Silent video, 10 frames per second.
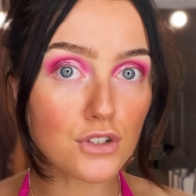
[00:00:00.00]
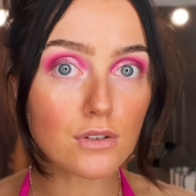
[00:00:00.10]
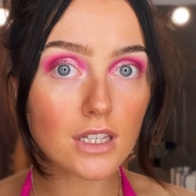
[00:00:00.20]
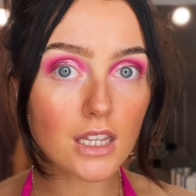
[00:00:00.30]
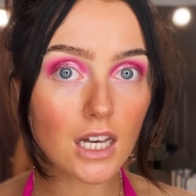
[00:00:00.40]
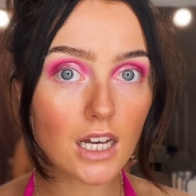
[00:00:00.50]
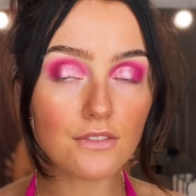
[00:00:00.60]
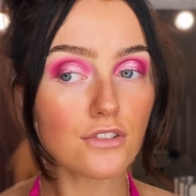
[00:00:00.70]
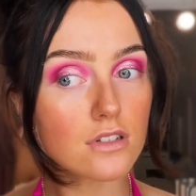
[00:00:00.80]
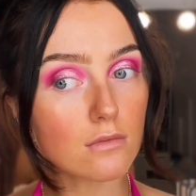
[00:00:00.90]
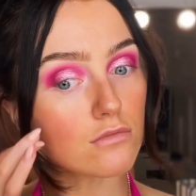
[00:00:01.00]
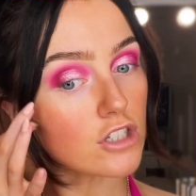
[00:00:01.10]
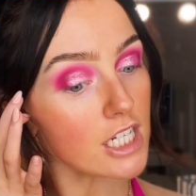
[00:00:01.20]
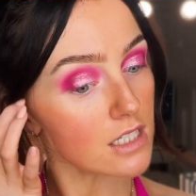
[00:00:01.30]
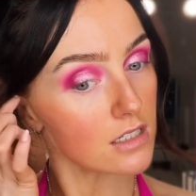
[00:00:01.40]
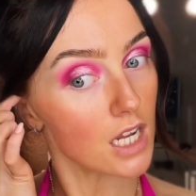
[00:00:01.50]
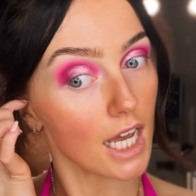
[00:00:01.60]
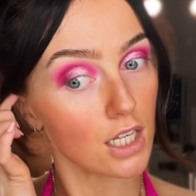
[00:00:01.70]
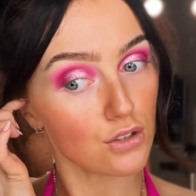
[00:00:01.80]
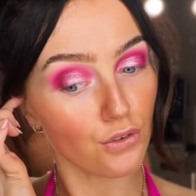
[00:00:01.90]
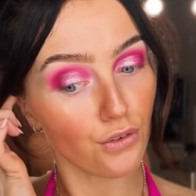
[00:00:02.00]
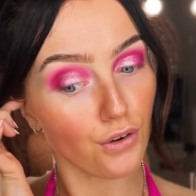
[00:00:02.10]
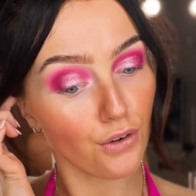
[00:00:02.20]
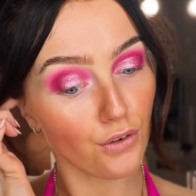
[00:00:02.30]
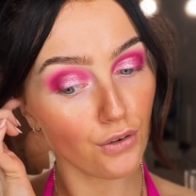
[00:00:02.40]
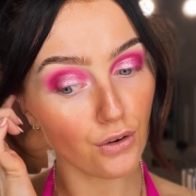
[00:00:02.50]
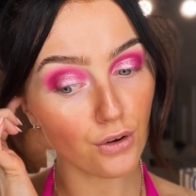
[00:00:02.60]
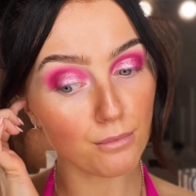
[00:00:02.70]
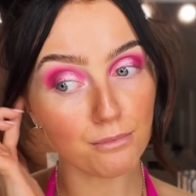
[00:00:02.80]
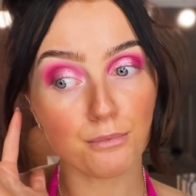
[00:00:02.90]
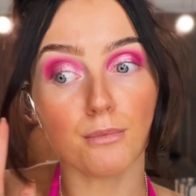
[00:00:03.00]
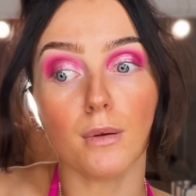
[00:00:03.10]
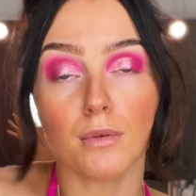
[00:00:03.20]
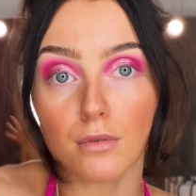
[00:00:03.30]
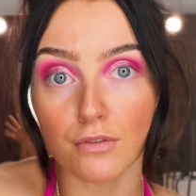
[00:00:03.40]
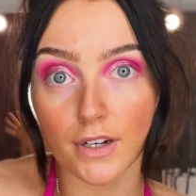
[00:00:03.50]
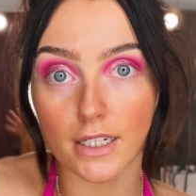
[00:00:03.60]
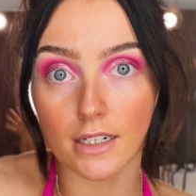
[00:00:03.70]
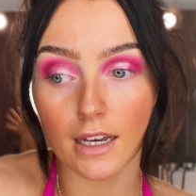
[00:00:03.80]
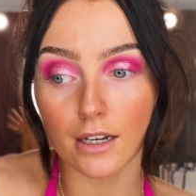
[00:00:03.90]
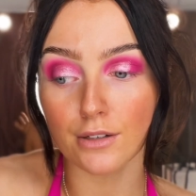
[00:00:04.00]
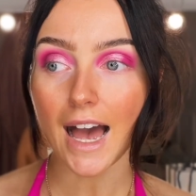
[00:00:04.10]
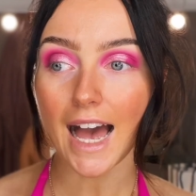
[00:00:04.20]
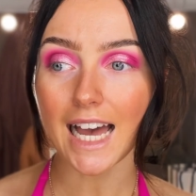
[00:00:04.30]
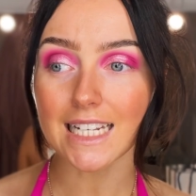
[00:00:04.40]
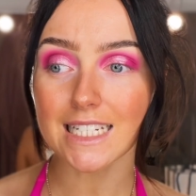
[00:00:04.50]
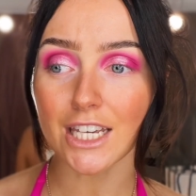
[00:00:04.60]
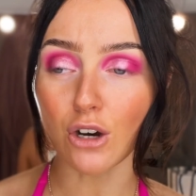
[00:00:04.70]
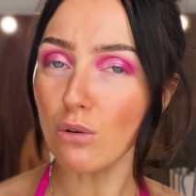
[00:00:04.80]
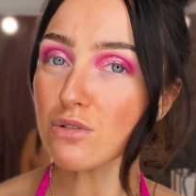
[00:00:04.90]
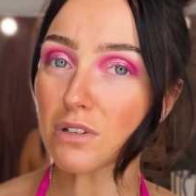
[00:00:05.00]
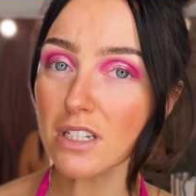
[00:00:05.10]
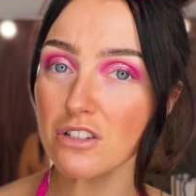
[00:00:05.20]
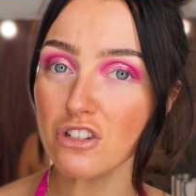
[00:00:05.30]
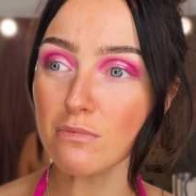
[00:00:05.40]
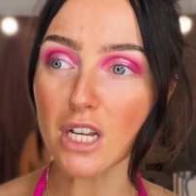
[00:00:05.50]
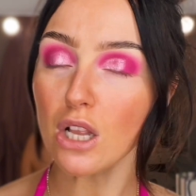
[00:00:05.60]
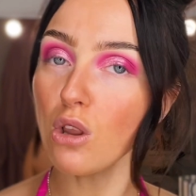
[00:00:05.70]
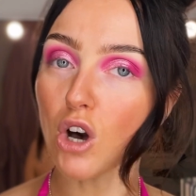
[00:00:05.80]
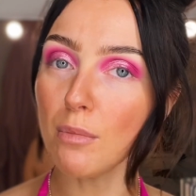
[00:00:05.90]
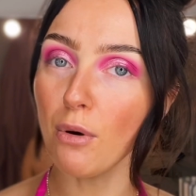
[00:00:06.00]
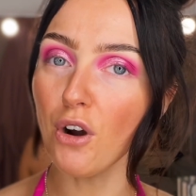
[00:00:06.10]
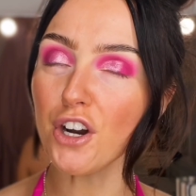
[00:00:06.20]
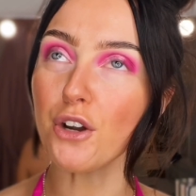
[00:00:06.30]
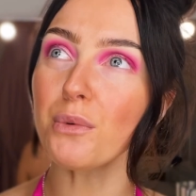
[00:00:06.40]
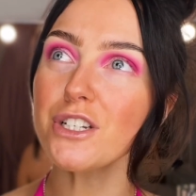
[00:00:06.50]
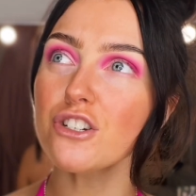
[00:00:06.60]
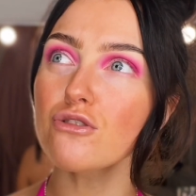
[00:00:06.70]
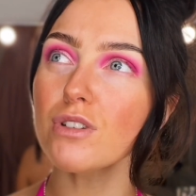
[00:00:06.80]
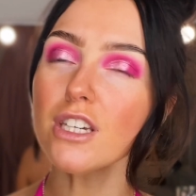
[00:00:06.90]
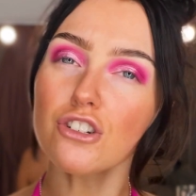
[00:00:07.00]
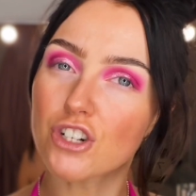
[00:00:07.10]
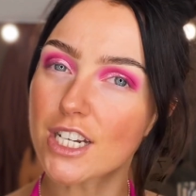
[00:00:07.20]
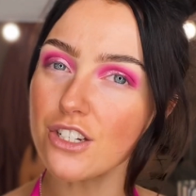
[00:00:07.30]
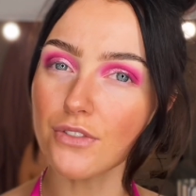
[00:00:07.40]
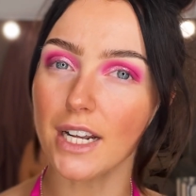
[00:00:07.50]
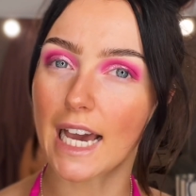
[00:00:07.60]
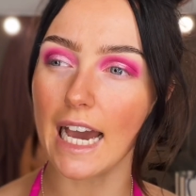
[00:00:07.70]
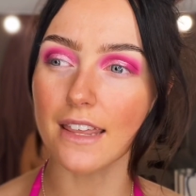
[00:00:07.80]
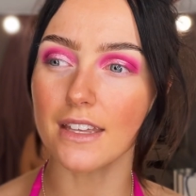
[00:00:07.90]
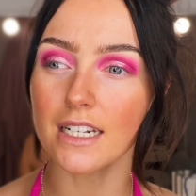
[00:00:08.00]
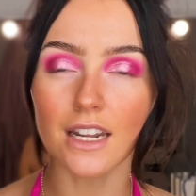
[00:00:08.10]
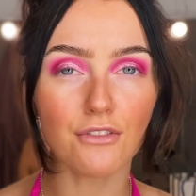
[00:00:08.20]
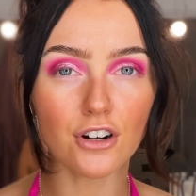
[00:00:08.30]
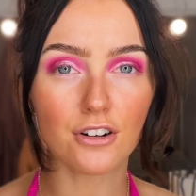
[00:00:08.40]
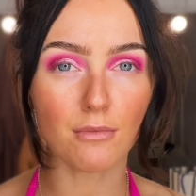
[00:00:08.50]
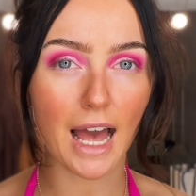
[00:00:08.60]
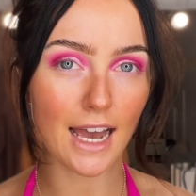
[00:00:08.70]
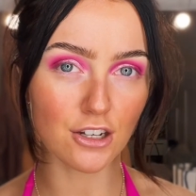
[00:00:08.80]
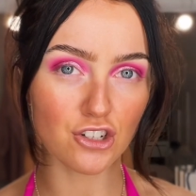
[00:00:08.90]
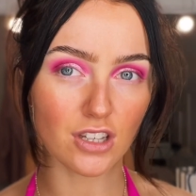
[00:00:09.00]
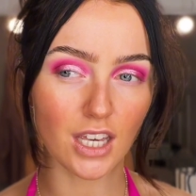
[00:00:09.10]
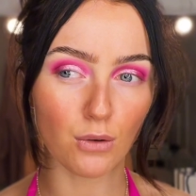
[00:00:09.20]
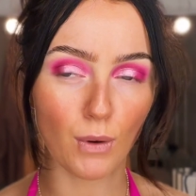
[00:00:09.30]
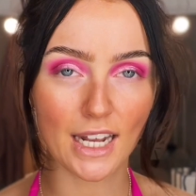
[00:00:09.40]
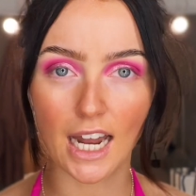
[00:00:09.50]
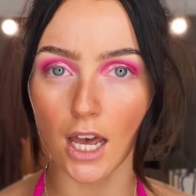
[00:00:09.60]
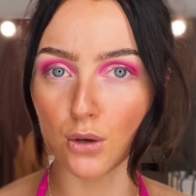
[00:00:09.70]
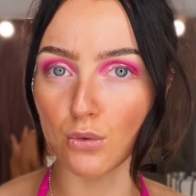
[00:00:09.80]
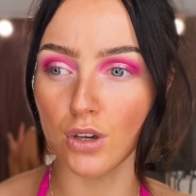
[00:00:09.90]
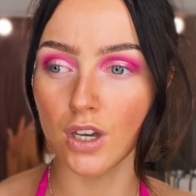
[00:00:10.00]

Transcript: doing that for some reason. I don't know. Maybe we'll find out. And he also consumed a lot of porn, which is really strange for a guy that never actually went out